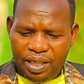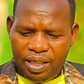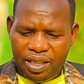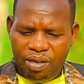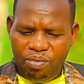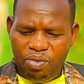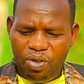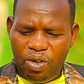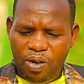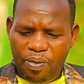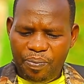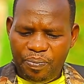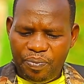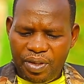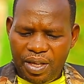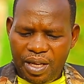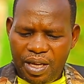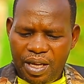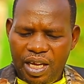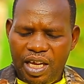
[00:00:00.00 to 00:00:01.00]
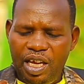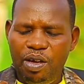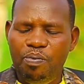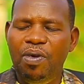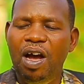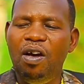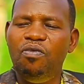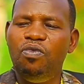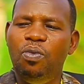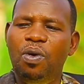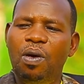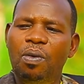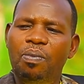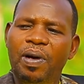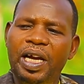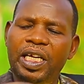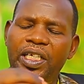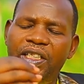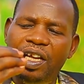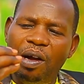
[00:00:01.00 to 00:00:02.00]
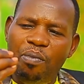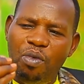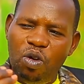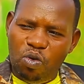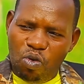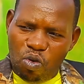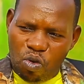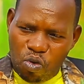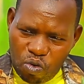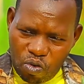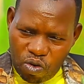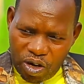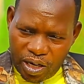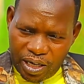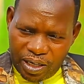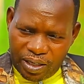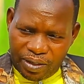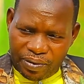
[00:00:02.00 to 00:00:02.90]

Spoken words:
sibyo impamvu bahitamo guhunga